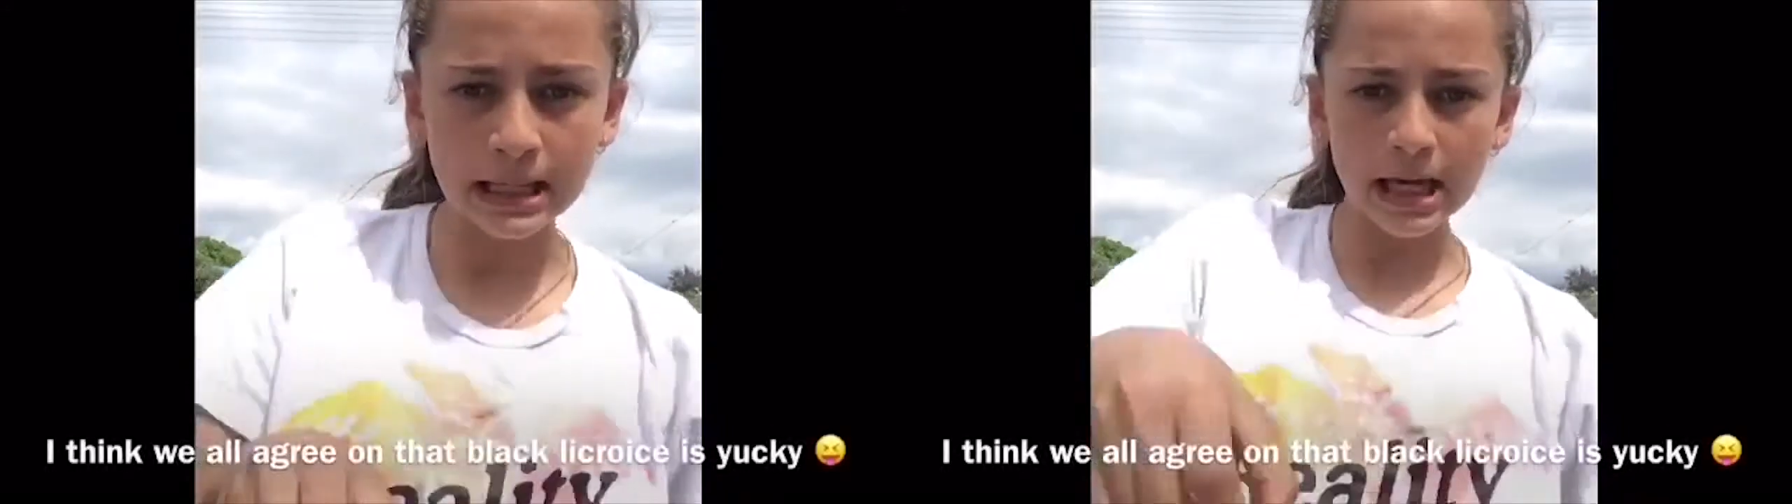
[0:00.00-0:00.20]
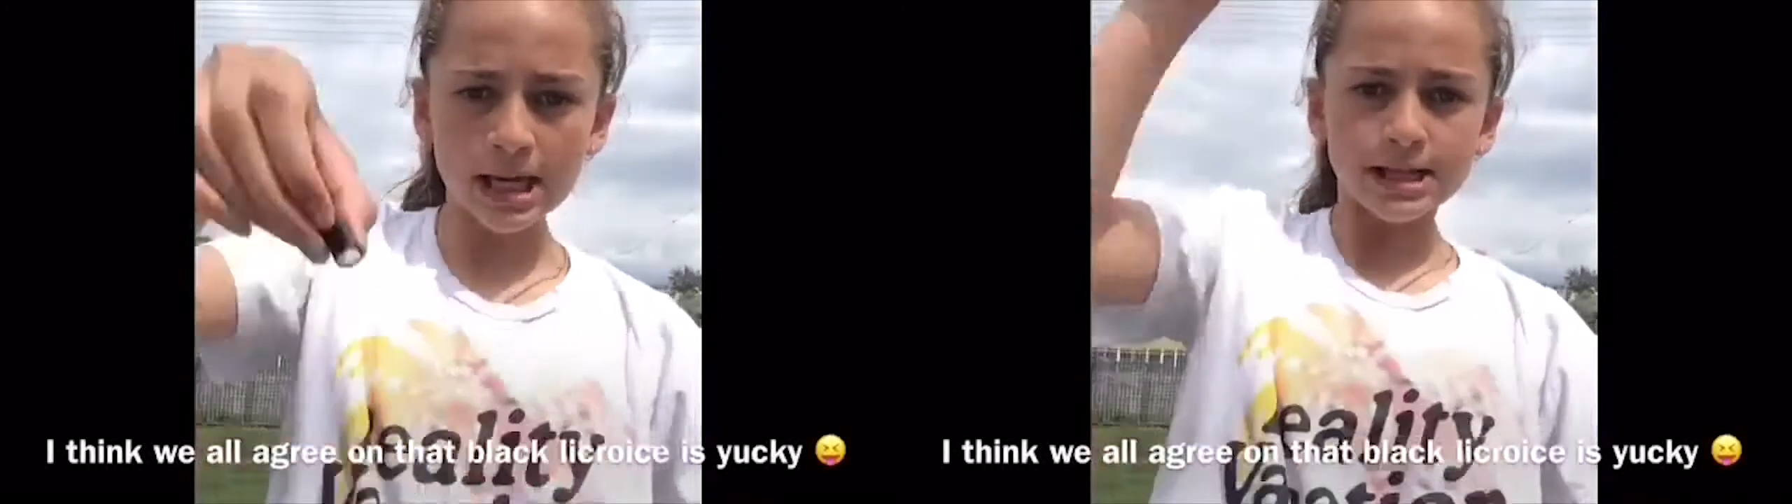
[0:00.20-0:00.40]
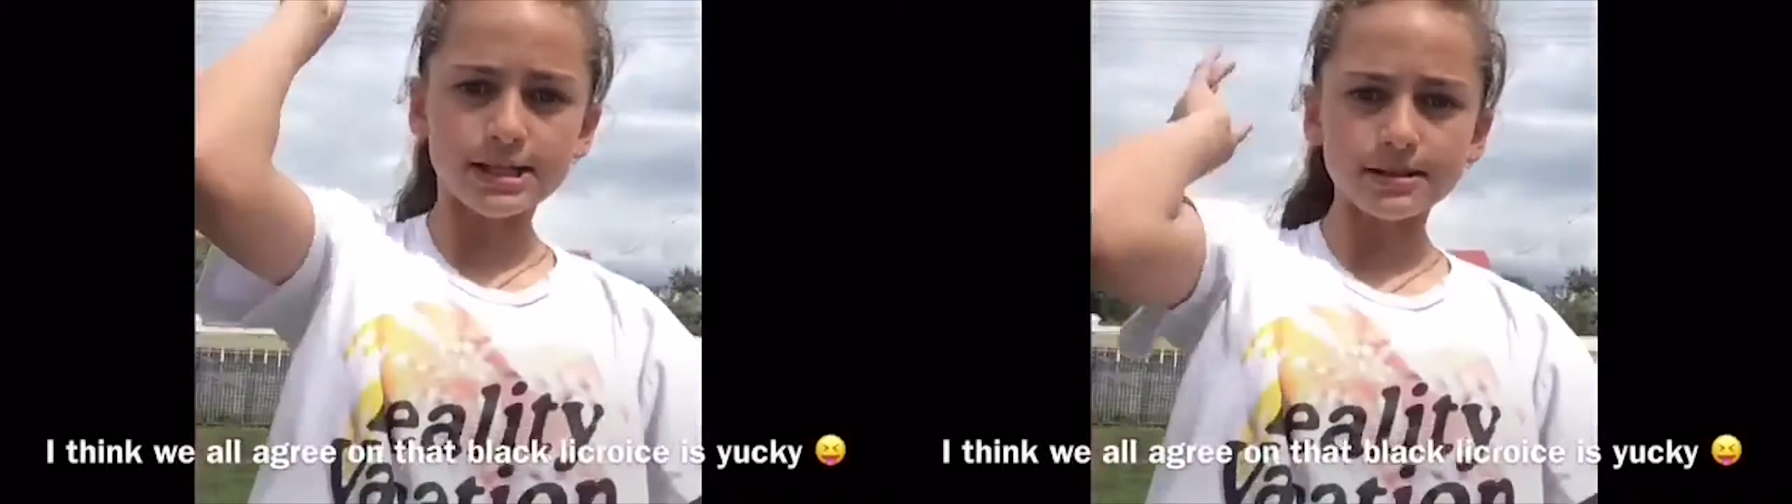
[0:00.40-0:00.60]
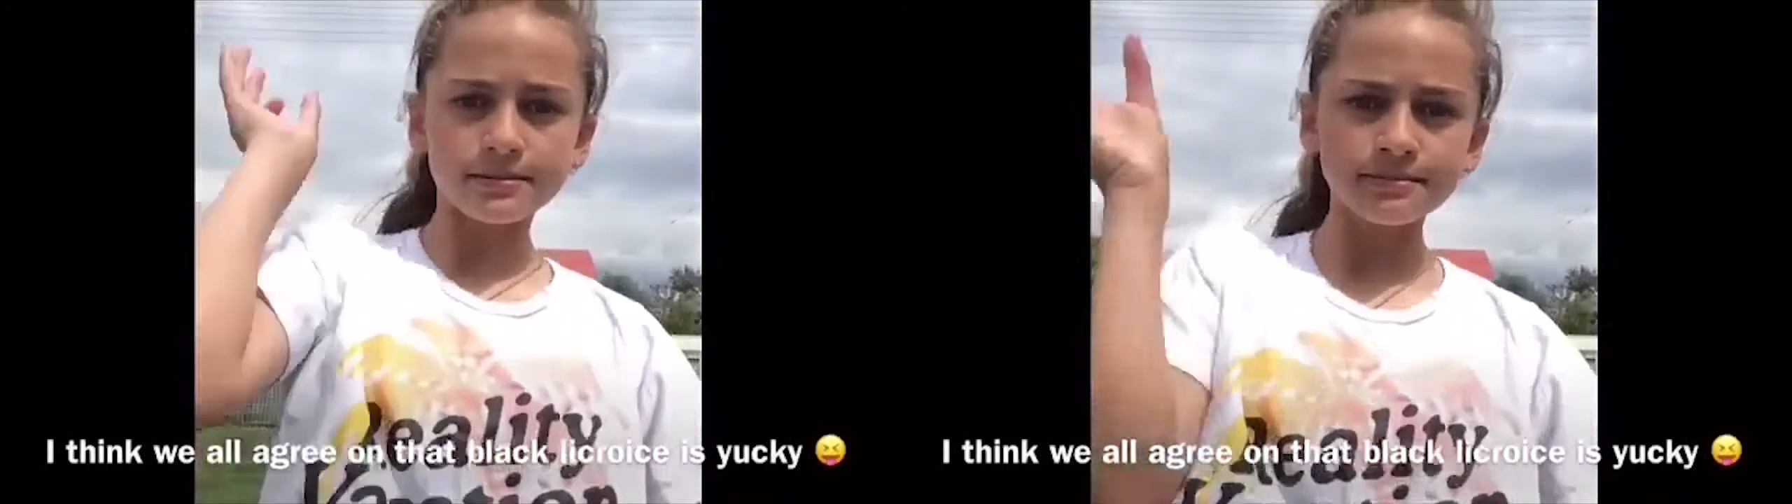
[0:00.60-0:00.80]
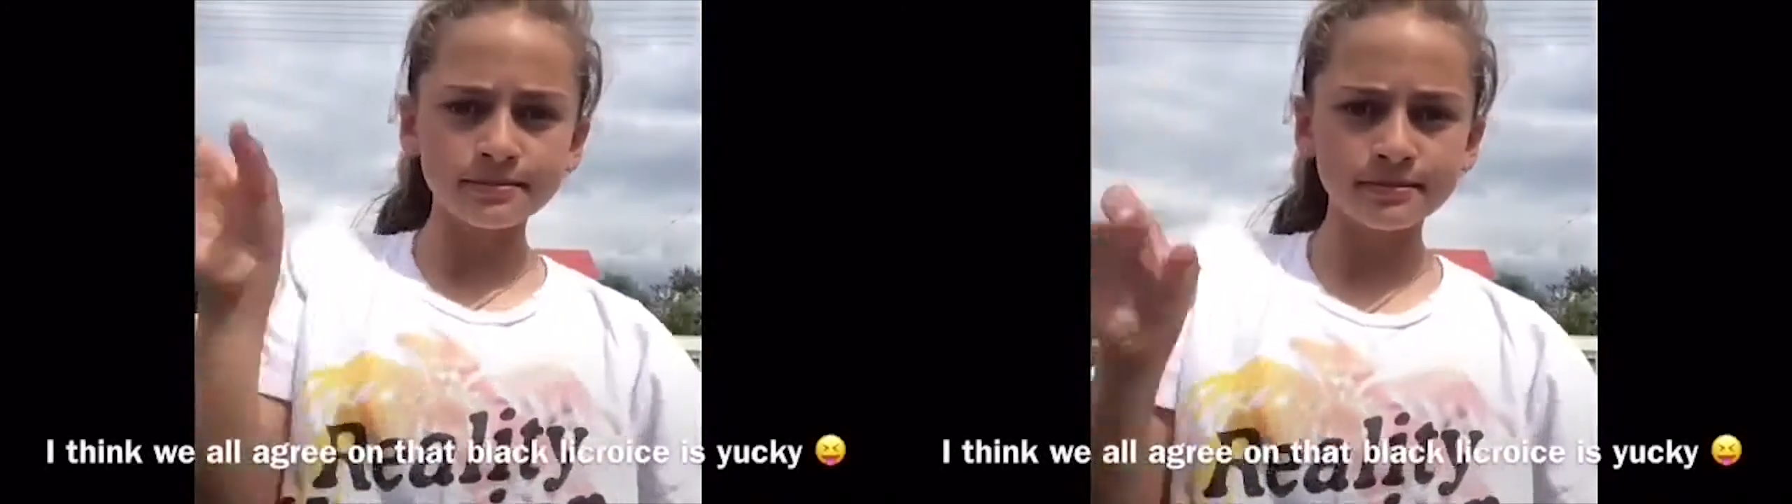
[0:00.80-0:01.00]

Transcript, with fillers: Yeet.